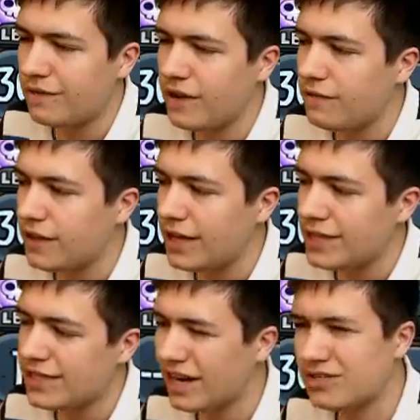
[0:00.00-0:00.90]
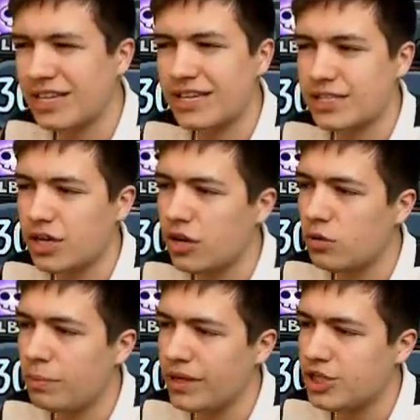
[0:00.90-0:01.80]
A50s, then I was thinking
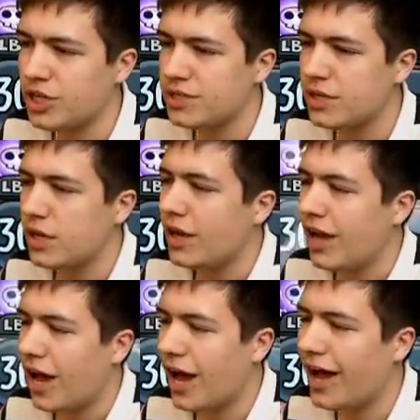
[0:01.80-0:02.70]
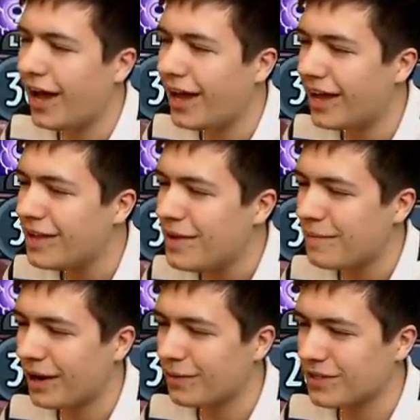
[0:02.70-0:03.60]
Turtle Beaches, but
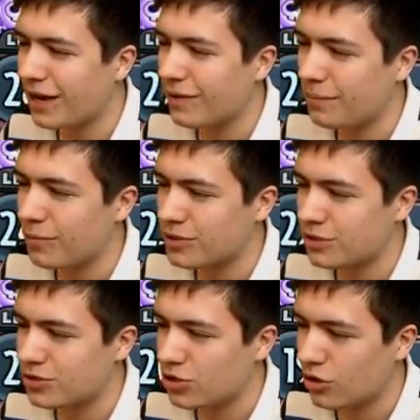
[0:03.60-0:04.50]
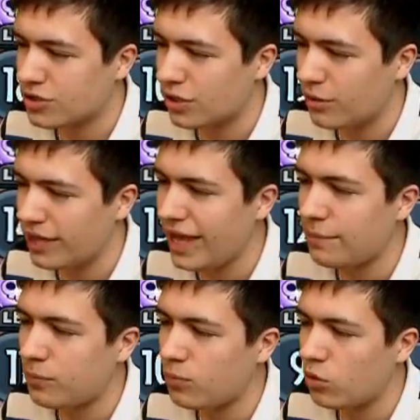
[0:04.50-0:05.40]
I'm not too sure. So yeah,
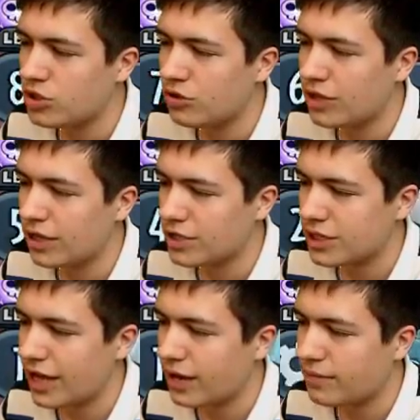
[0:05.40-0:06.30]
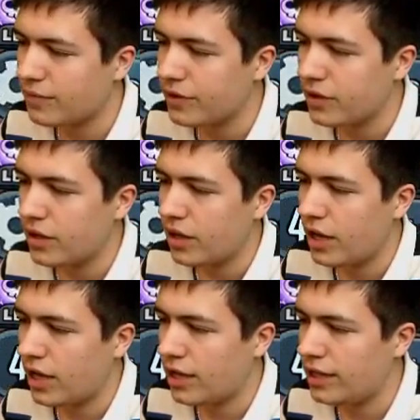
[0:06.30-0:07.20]
what do you think I should get?
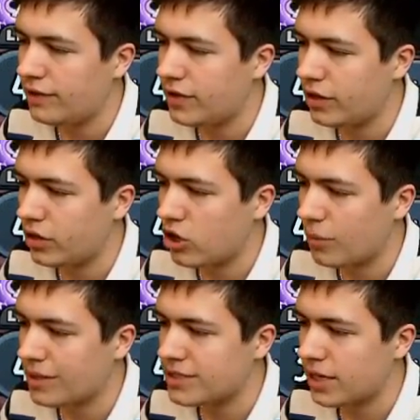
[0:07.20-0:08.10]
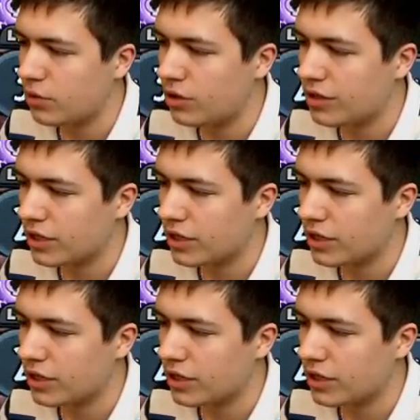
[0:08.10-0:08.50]
Leave a little comment saying what you